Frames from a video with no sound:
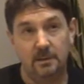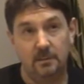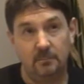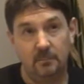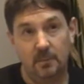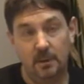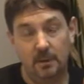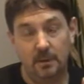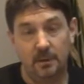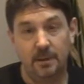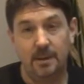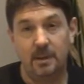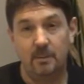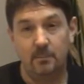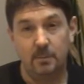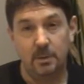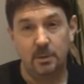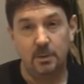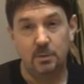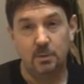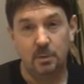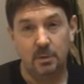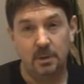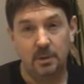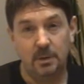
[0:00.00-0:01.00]
well, it can be
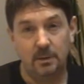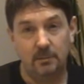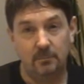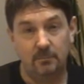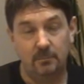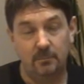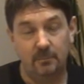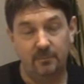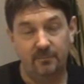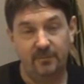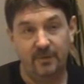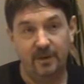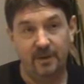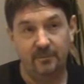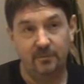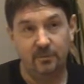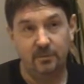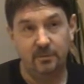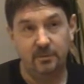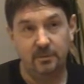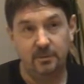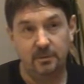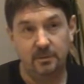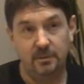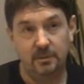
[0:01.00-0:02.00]
between
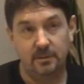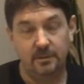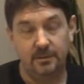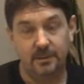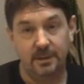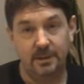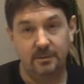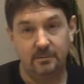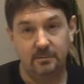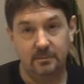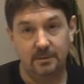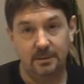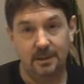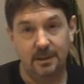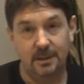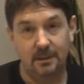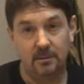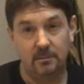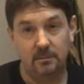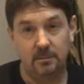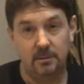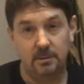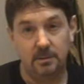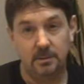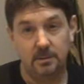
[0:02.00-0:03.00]
500 and 1,000
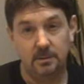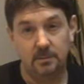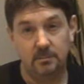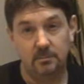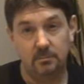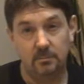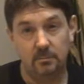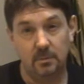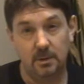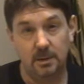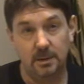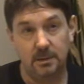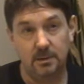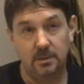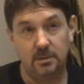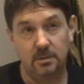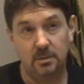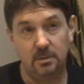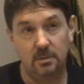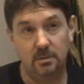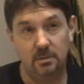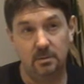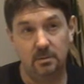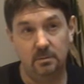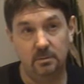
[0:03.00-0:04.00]
calories, right?
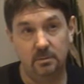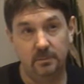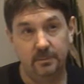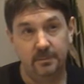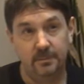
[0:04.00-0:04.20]
So,